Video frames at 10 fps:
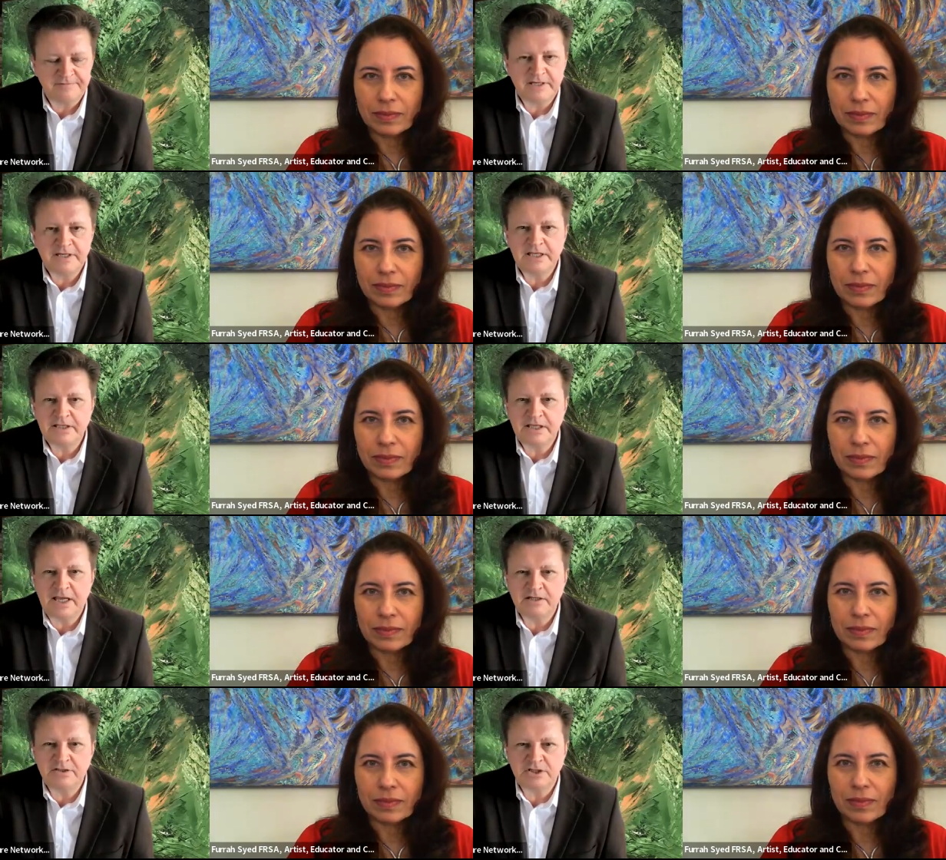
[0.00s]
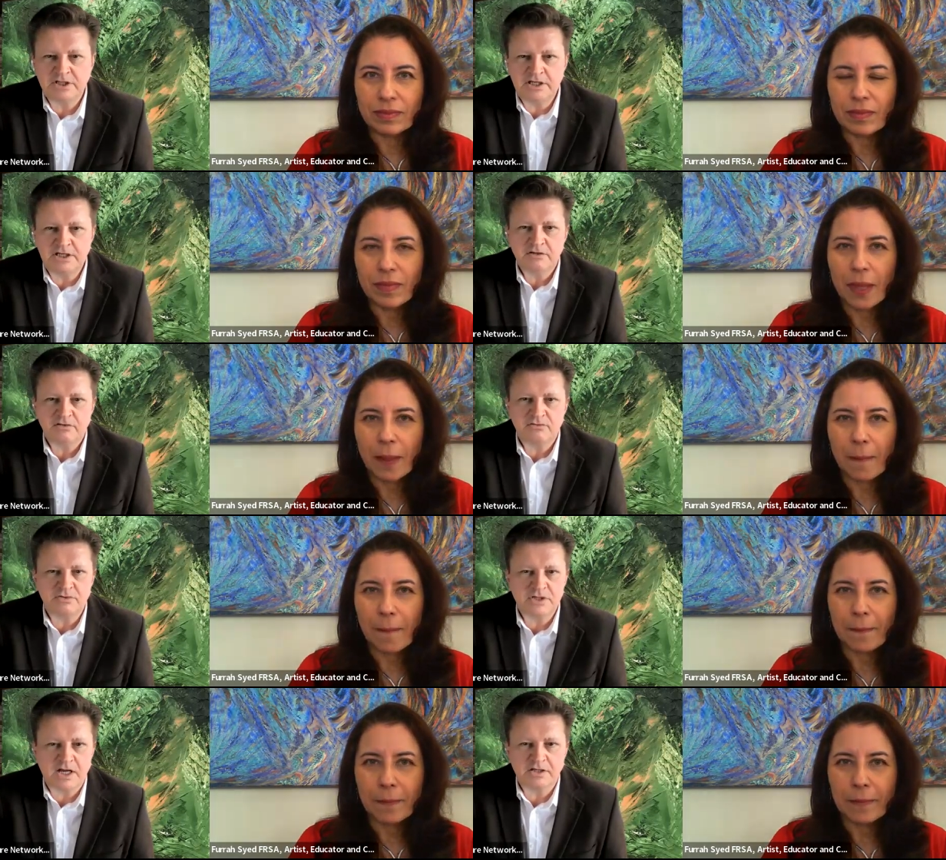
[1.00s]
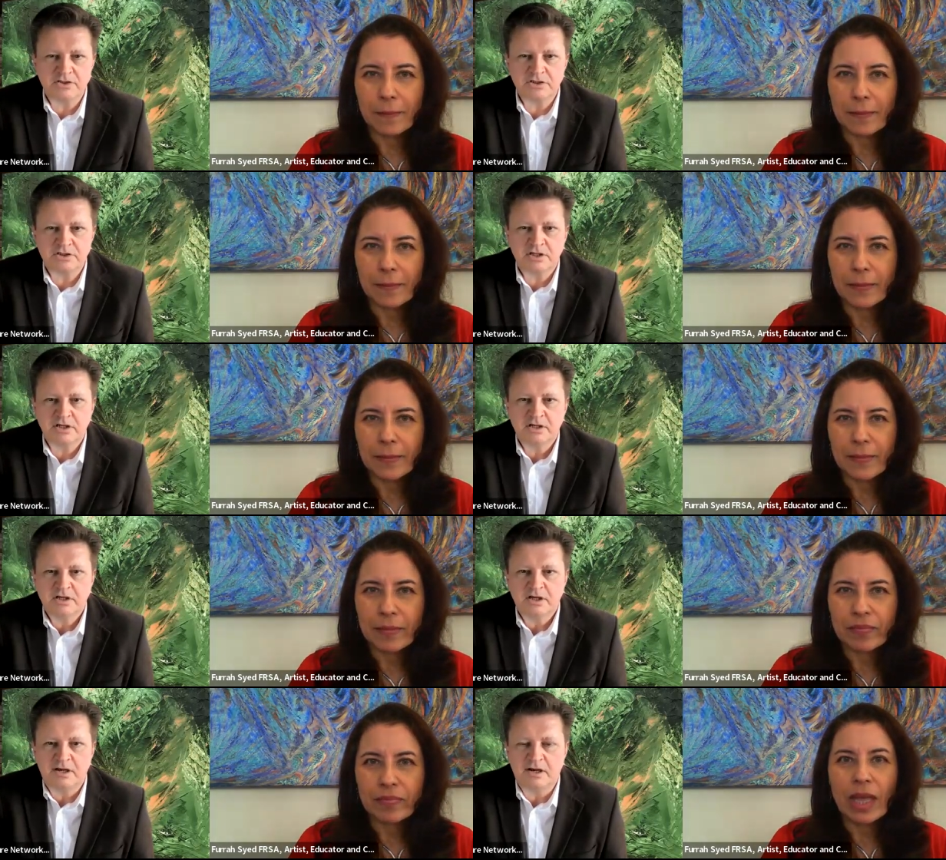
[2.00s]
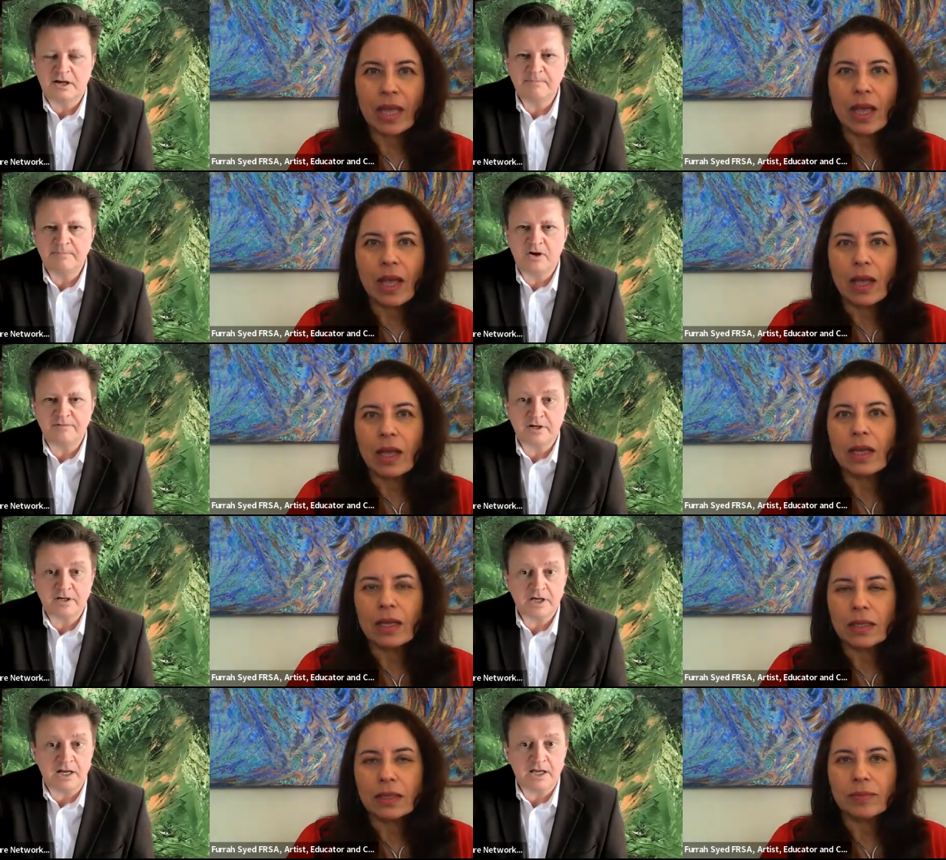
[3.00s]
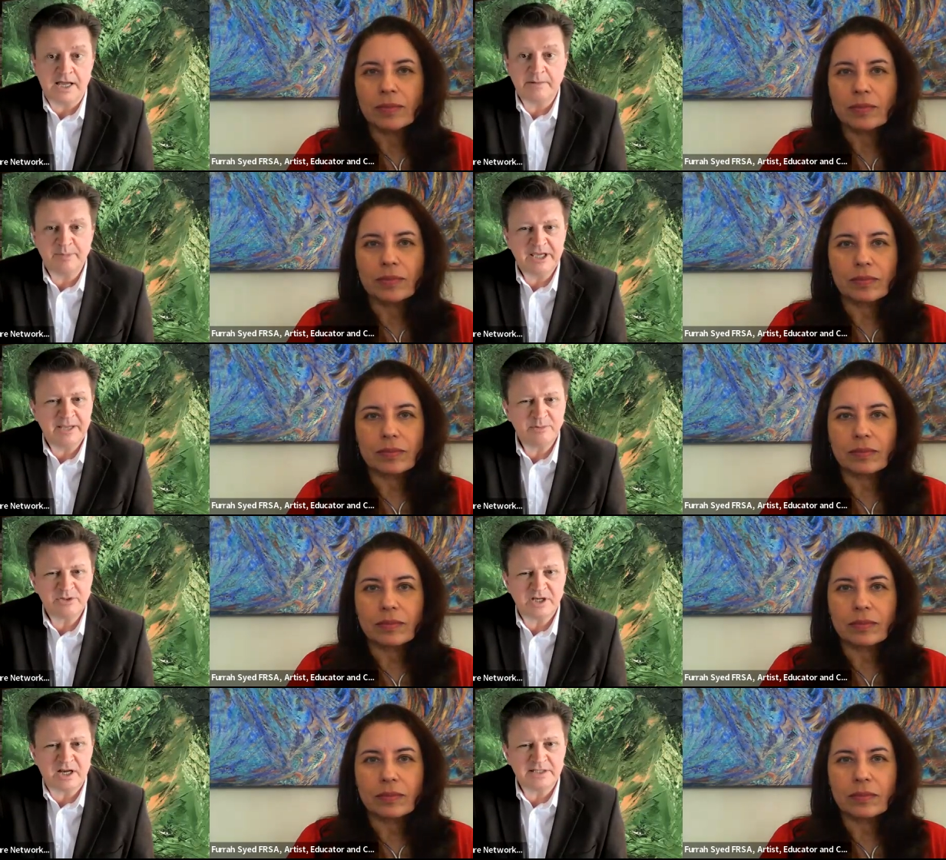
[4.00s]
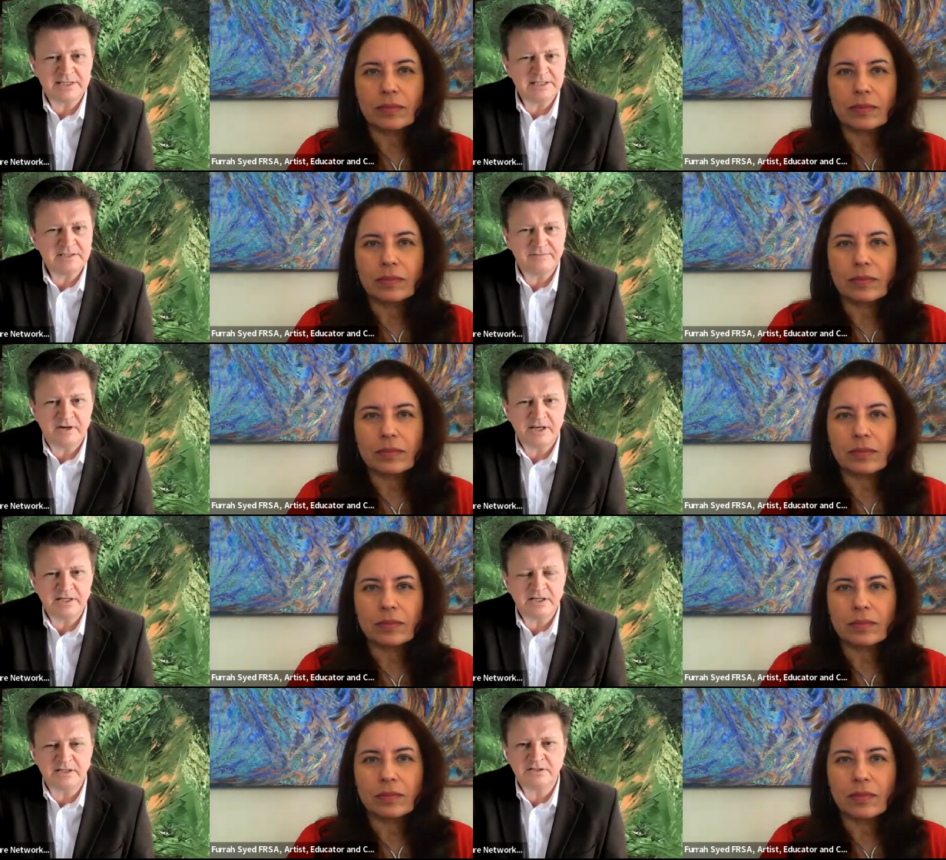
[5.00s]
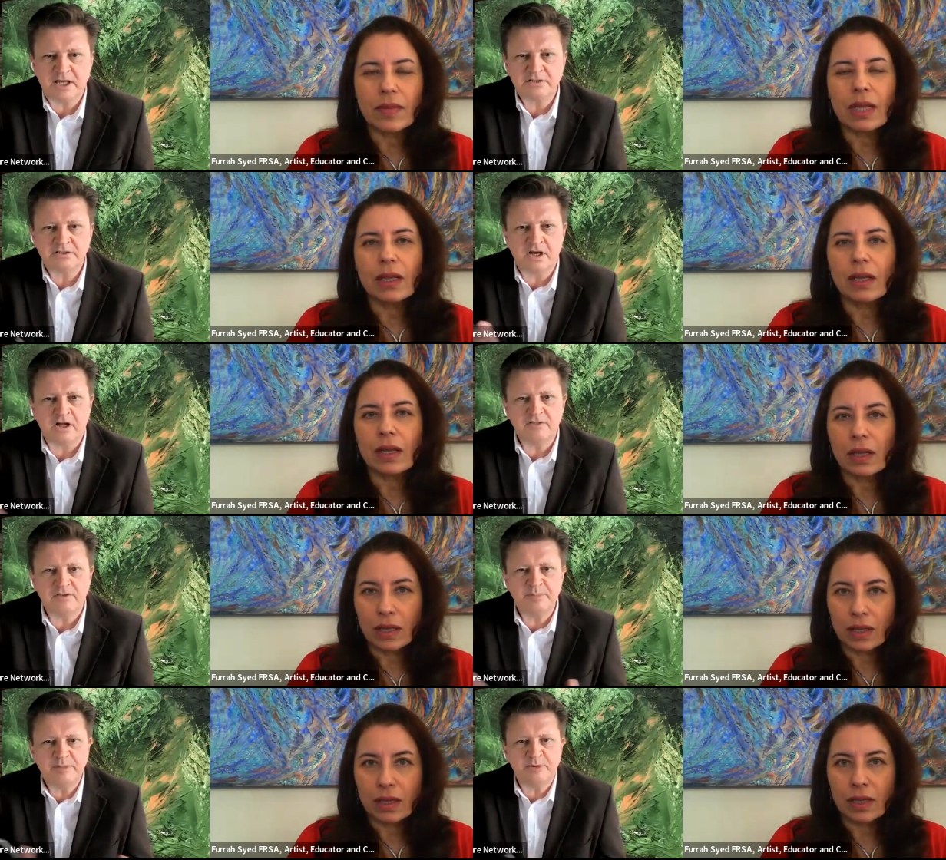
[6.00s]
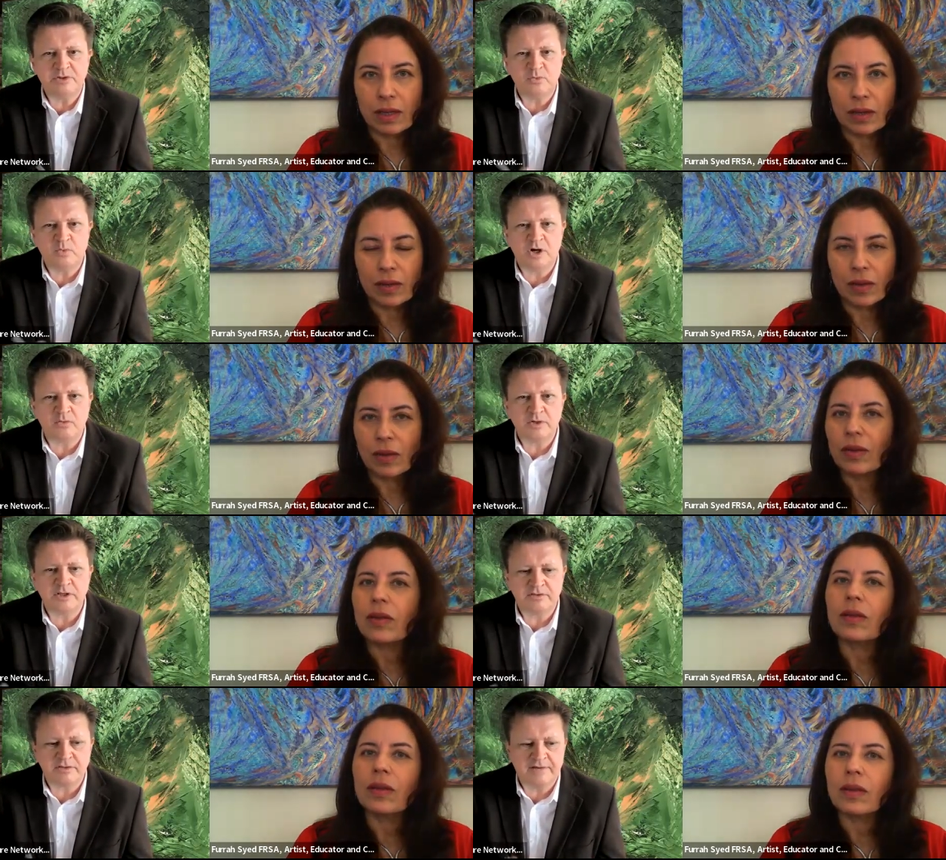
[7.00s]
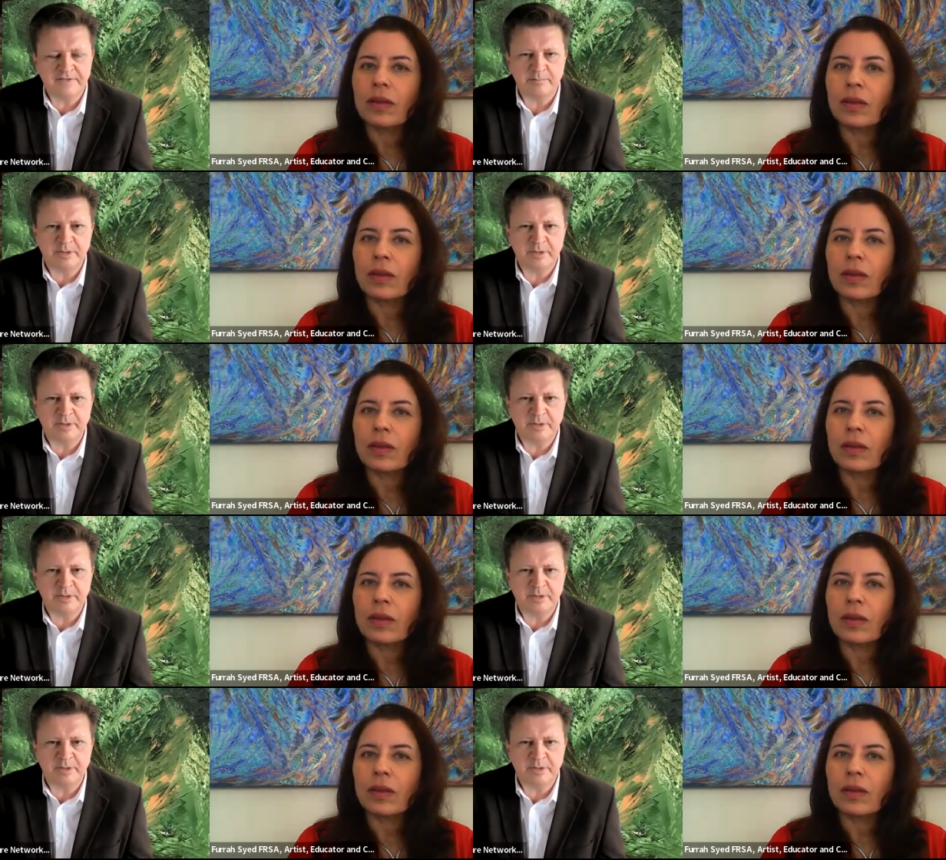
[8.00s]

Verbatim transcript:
Speaker 1: feeling the energy through touch of a color and being able to identify it? And are the people you work with, have they